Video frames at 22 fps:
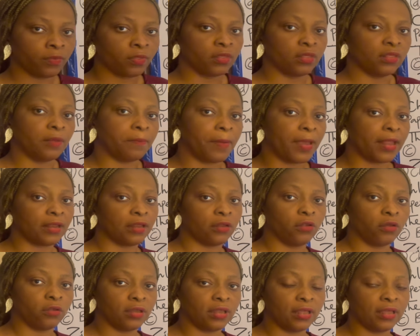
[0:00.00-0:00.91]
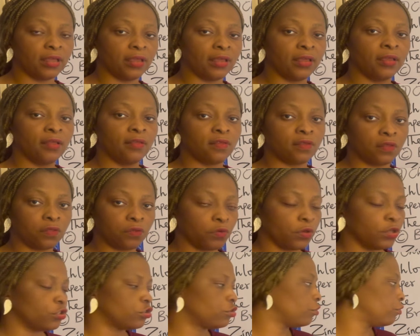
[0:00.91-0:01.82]
depending on the
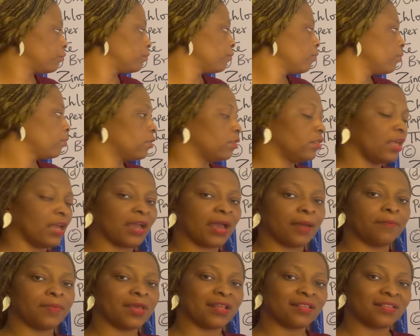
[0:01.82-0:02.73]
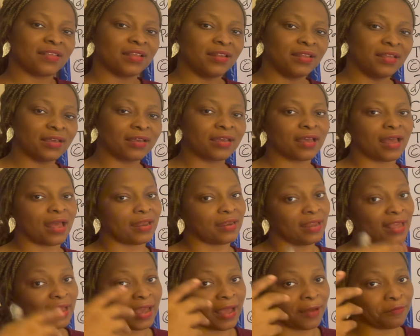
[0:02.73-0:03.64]
situation. They can be acidic
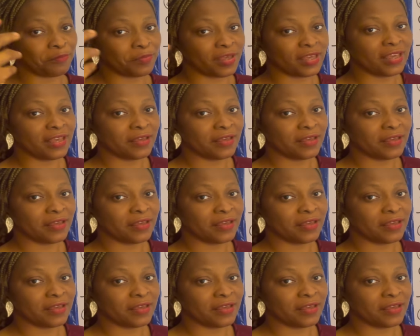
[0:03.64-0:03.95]
and they can be